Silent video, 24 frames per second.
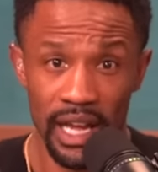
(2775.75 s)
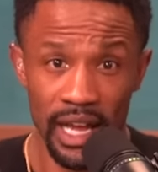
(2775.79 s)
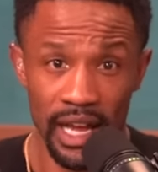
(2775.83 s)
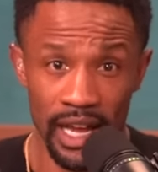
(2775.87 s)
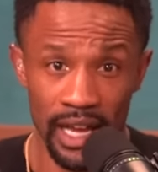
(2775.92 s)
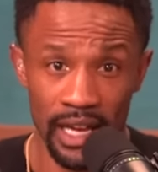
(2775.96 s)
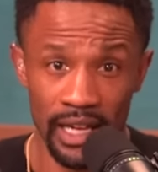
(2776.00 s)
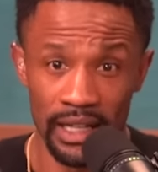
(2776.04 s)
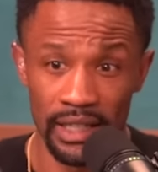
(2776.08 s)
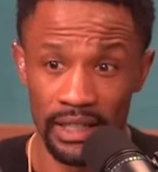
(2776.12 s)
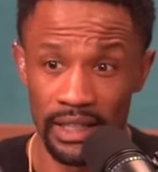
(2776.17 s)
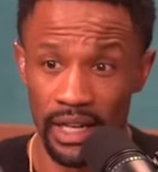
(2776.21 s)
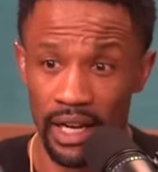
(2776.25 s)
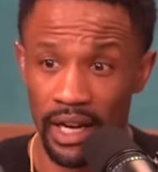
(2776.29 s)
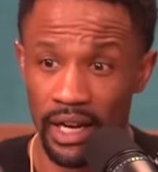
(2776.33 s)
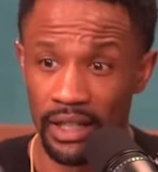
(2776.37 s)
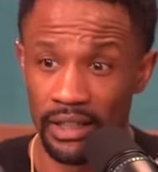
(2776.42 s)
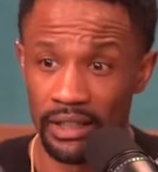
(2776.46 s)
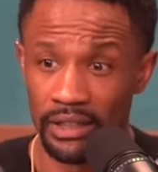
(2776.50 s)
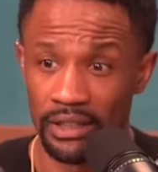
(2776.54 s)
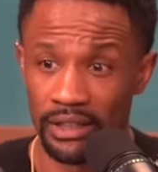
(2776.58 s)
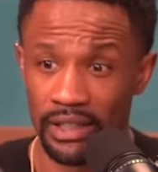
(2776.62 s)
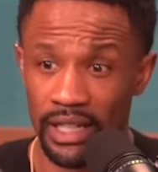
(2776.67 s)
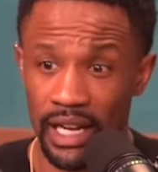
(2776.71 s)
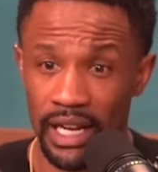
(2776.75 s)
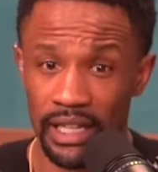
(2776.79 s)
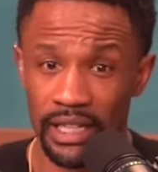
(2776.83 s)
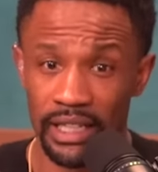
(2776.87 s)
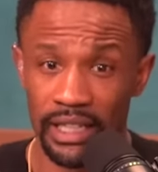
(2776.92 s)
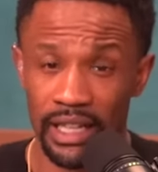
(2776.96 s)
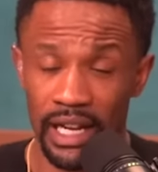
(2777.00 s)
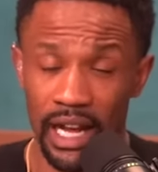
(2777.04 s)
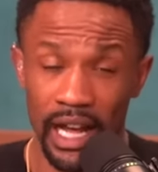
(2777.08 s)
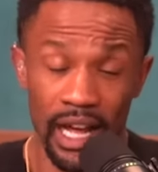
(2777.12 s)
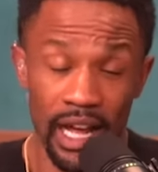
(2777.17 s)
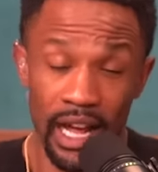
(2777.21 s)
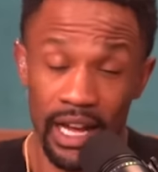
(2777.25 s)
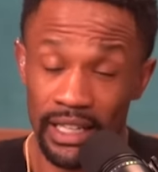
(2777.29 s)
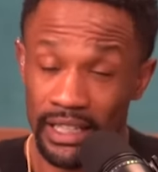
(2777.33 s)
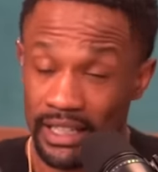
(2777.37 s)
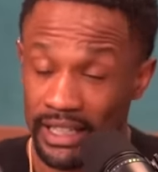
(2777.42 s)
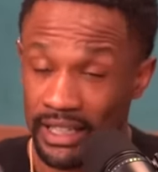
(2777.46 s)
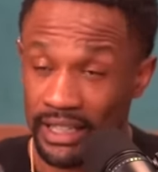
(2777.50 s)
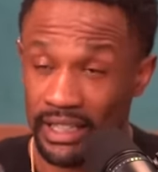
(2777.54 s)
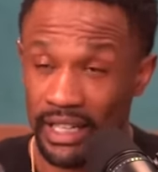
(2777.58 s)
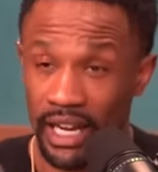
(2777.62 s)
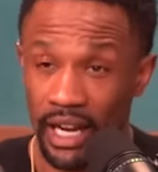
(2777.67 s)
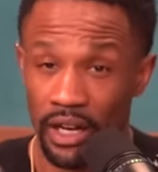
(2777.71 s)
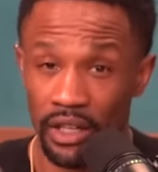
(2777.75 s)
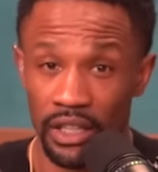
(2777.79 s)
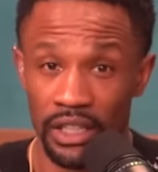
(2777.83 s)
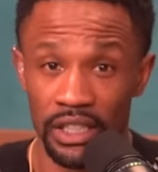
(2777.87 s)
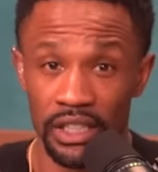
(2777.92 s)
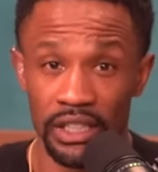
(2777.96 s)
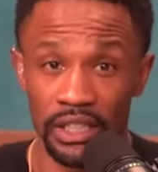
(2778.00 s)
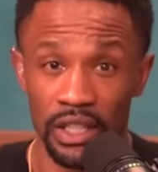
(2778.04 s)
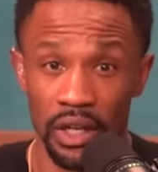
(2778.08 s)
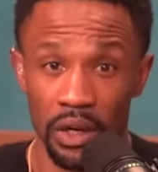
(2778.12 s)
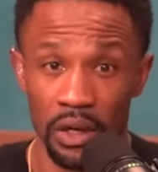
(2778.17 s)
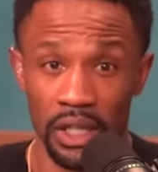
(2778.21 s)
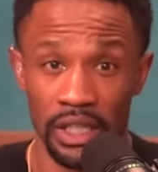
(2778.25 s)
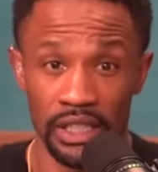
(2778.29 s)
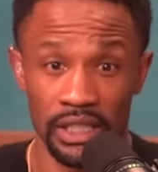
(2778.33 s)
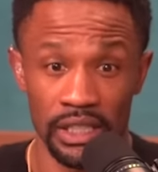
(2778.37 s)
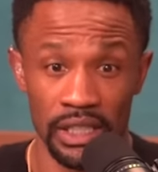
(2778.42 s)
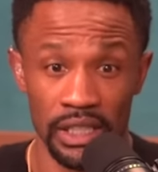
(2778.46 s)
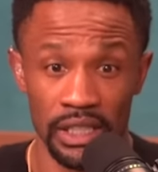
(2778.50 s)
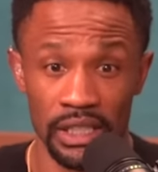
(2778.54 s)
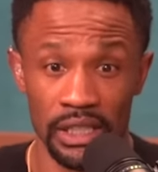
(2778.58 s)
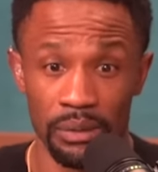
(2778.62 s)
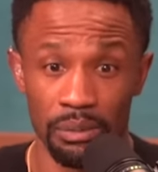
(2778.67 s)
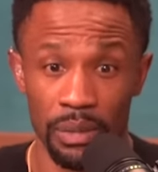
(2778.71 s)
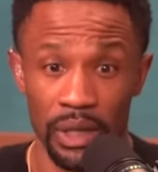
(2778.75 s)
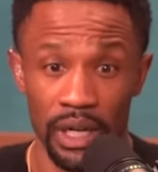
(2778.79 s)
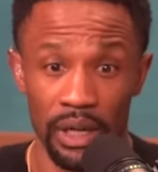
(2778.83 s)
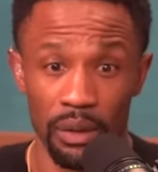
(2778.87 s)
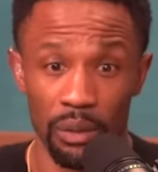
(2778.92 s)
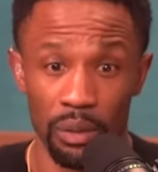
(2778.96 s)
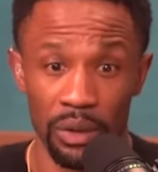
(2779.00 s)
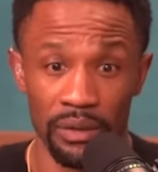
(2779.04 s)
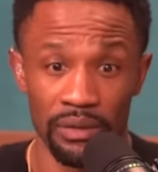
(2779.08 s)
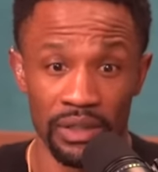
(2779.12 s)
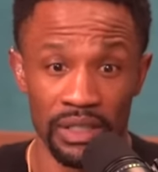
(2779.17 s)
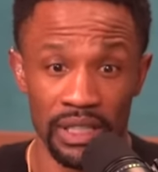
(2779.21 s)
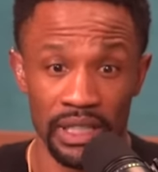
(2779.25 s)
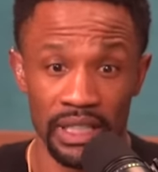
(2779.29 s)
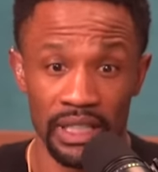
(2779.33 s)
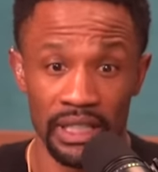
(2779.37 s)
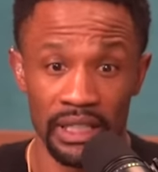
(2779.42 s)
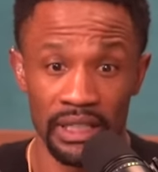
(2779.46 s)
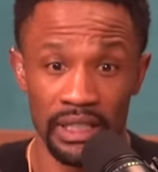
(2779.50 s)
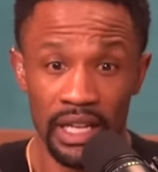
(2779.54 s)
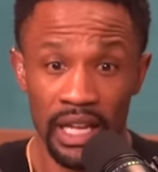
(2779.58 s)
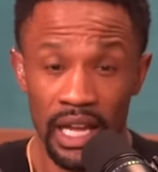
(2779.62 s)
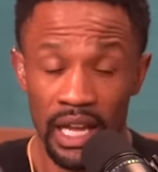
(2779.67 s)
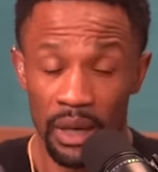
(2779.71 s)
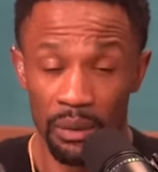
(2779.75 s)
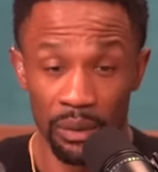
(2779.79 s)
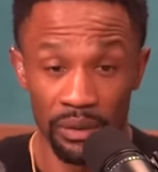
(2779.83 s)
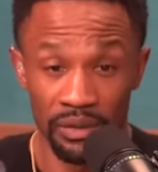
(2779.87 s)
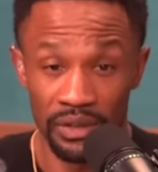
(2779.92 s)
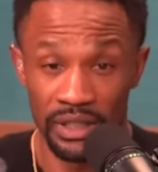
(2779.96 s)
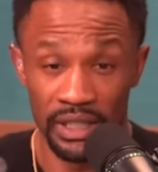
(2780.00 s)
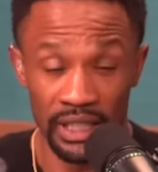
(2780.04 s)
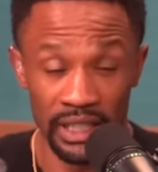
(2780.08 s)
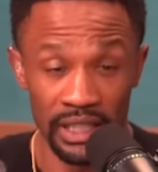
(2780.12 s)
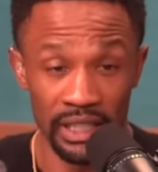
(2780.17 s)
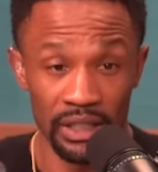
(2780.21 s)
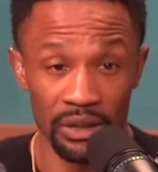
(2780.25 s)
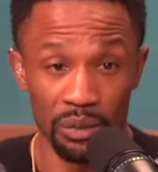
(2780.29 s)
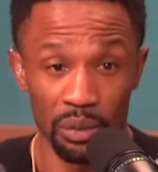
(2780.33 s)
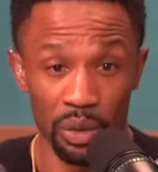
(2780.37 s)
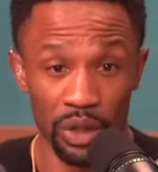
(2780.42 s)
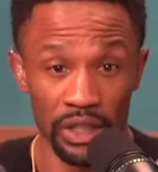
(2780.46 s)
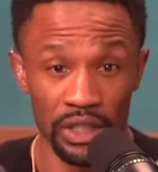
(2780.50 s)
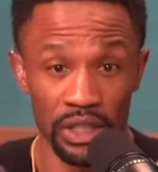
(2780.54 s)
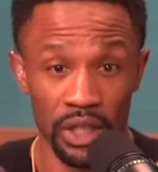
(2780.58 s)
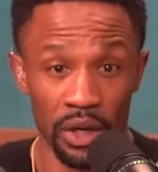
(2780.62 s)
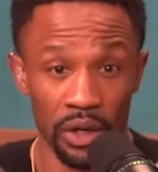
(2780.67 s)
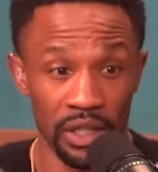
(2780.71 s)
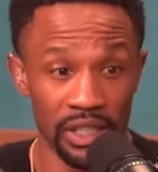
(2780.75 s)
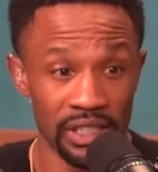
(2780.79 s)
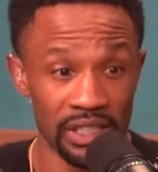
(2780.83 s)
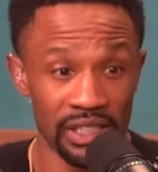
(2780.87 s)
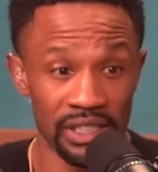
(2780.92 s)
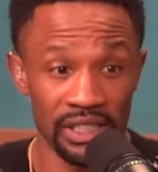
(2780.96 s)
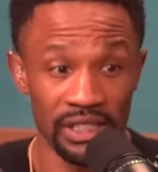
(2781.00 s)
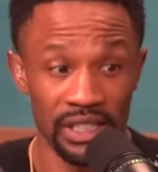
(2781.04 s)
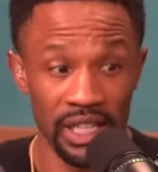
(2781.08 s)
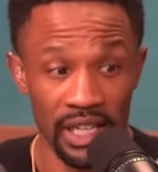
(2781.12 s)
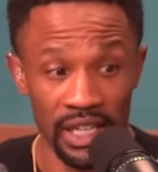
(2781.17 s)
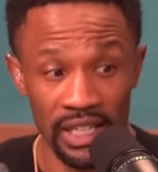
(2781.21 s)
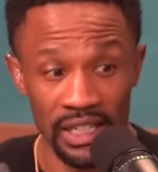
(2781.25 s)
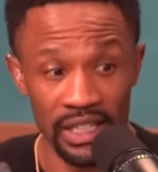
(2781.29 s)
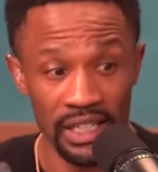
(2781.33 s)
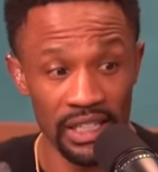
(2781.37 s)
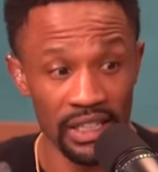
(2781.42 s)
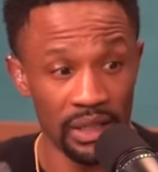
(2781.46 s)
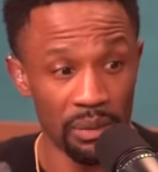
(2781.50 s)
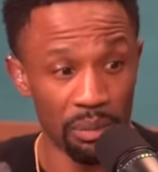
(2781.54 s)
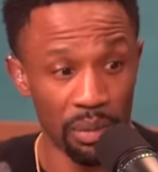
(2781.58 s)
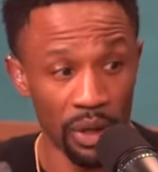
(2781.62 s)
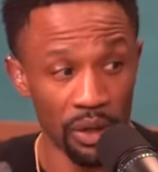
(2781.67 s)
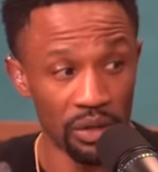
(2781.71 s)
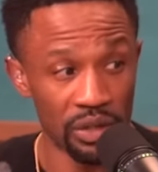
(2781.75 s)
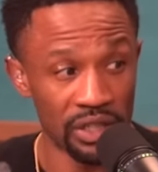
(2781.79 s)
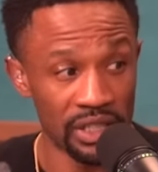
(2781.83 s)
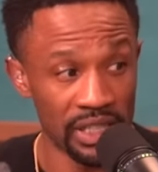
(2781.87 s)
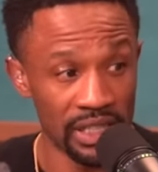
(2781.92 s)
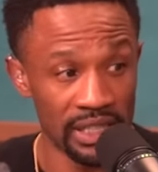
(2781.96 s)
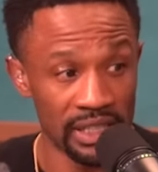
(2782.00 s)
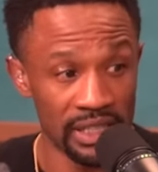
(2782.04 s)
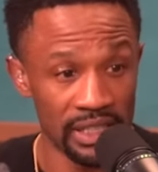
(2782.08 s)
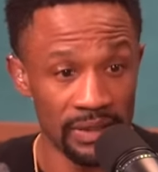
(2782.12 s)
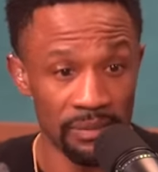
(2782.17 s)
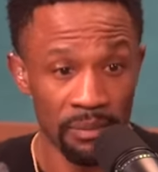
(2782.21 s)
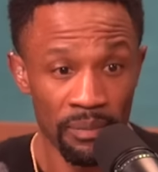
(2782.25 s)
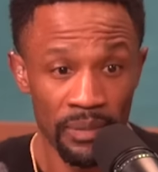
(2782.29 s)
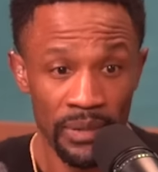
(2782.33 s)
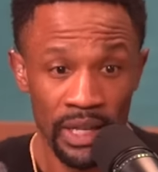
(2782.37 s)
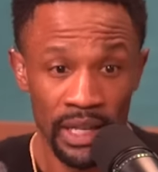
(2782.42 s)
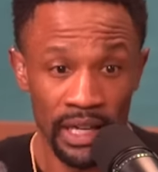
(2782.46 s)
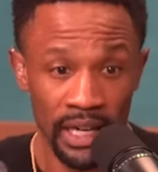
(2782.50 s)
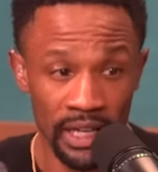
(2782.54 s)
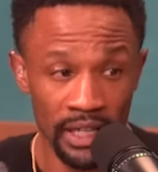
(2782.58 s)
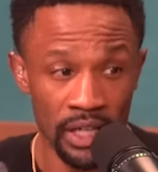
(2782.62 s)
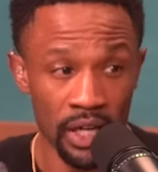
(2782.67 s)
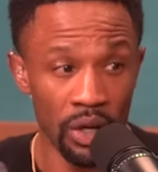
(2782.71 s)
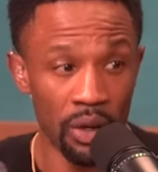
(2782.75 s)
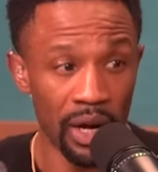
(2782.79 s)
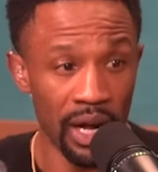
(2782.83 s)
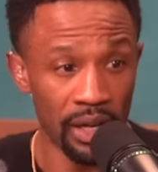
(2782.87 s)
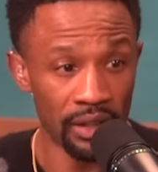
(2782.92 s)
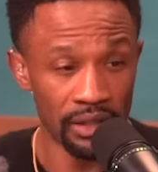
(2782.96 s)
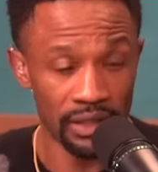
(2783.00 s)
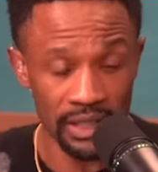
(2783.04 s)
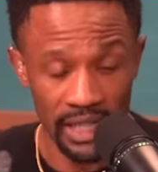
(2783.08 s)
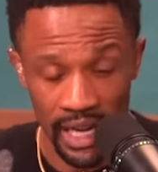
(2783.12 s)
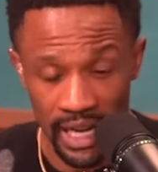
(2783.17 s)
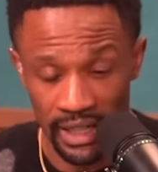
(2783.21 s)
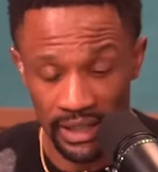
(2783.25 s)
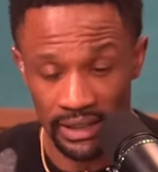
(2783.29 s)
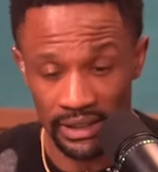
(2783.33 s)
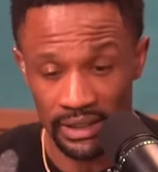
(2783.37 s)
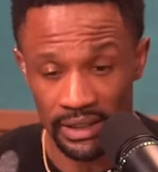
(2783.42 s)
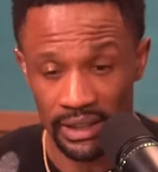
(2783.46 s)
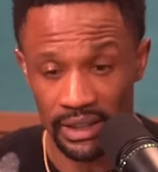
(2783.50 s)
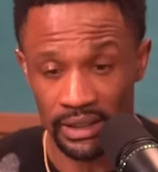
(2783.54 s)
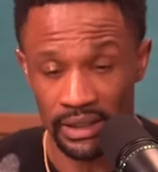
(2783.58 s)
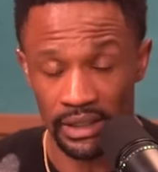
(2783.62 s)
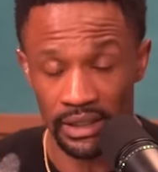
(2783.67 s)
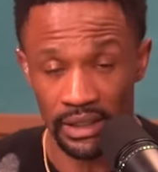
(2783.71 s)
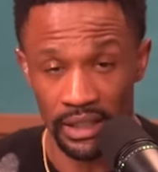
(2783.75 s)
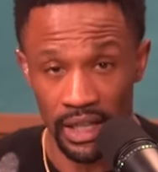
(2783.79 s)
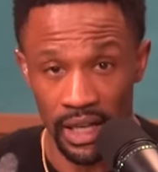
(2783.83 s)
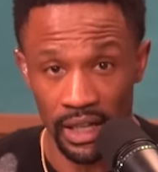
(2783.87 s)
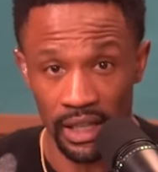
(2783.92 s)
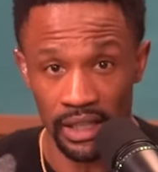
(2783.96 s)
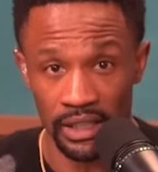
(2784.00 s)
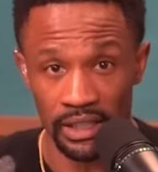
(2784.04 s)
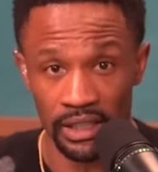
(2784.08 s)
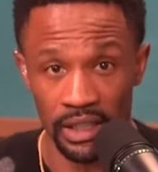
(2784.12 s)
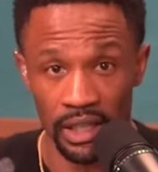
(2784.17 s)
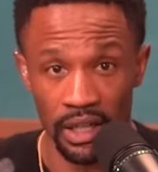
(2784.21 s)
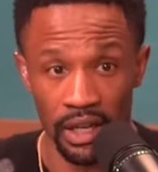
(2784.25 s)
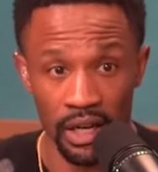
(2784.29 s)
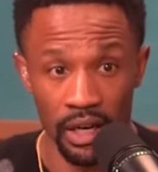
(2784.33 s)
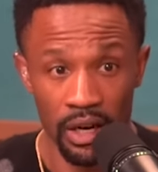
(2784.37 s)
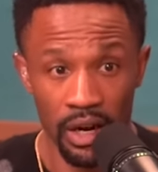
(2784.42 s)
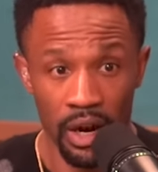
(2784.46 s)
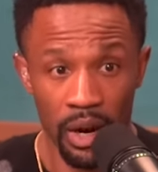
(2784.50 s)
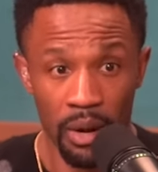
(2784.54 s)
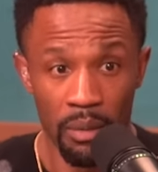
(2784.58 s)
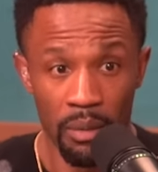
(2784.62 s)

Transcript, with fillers: And understanding, I, I, get how good Jokic is, but we've seen we've seen what Jokic has done in the postseason, and I know how talented the Nuggets are.